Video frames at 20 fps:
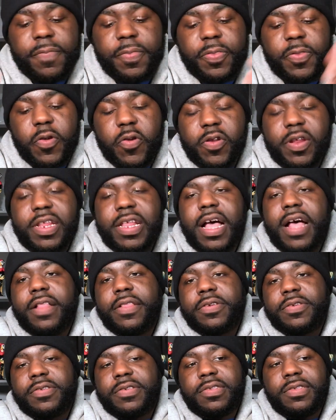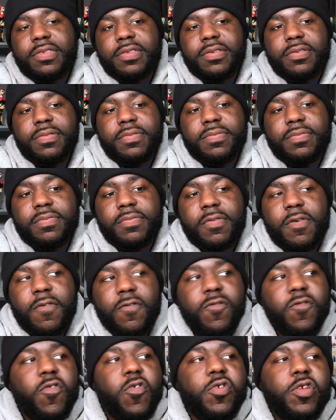Thirty dollars
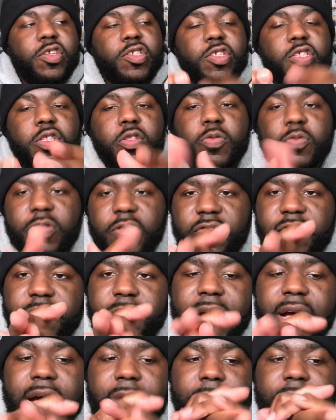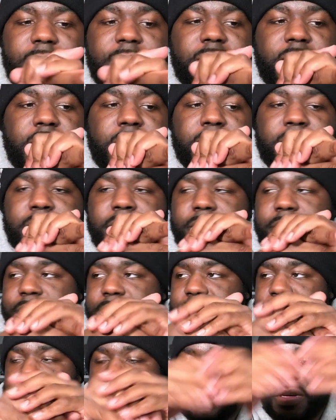for an exclusive pop from
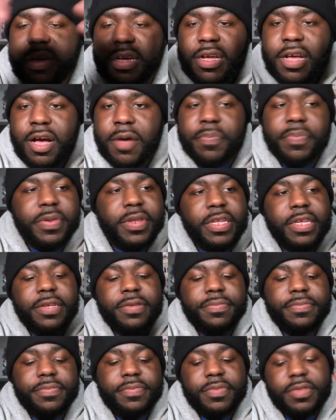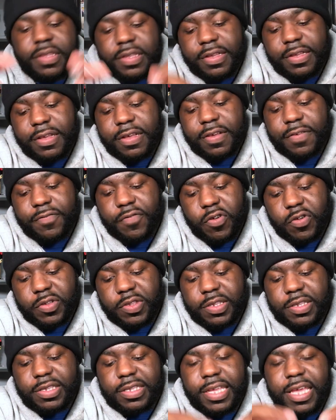a company
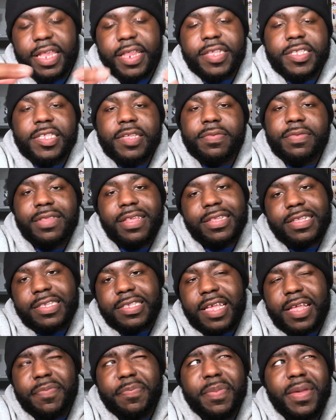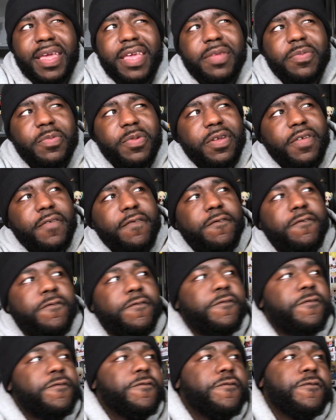versus getting something like this. I paid what
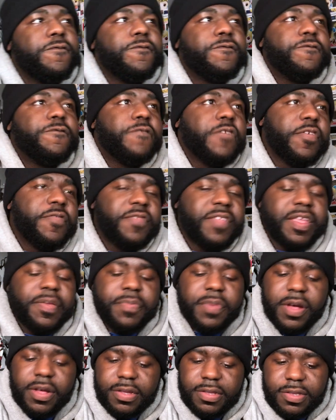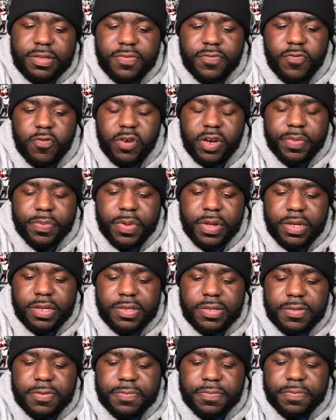50 bucks, 40
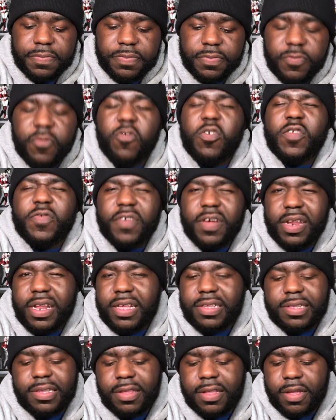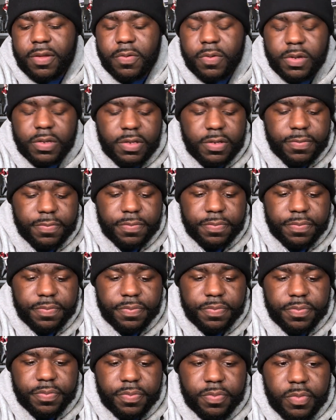bucks, 45 dollars, I think it was.
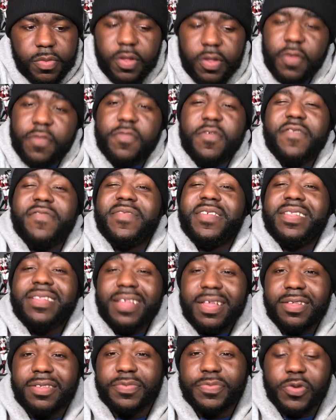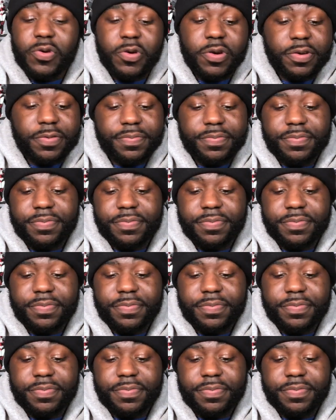15 dollars more.